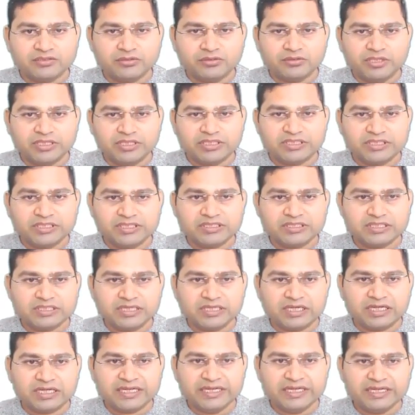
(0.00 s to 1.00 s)
So this is
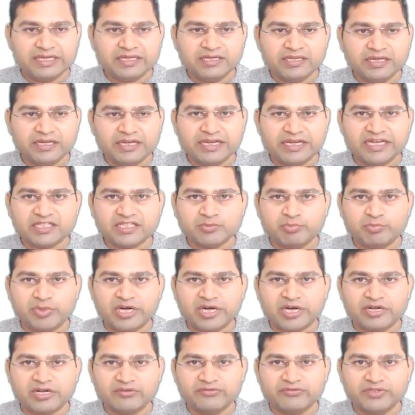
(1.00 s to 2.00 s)
again as
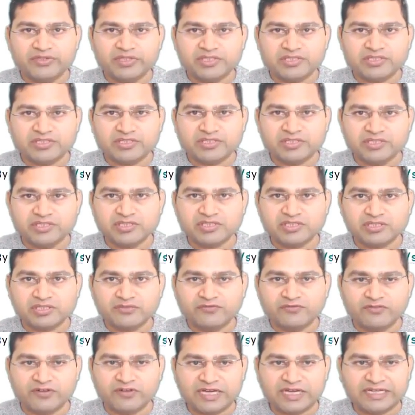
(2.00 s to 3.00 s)
part of the search
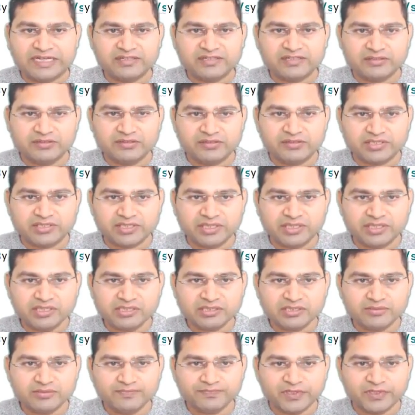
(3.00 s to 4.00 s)
flight
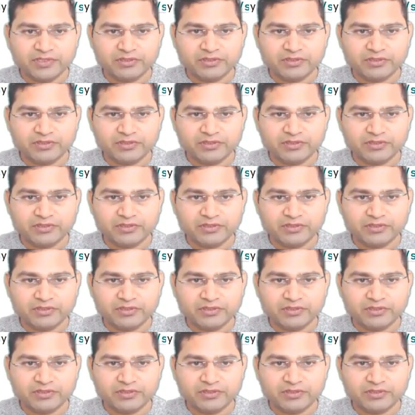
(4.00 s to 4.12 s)
results.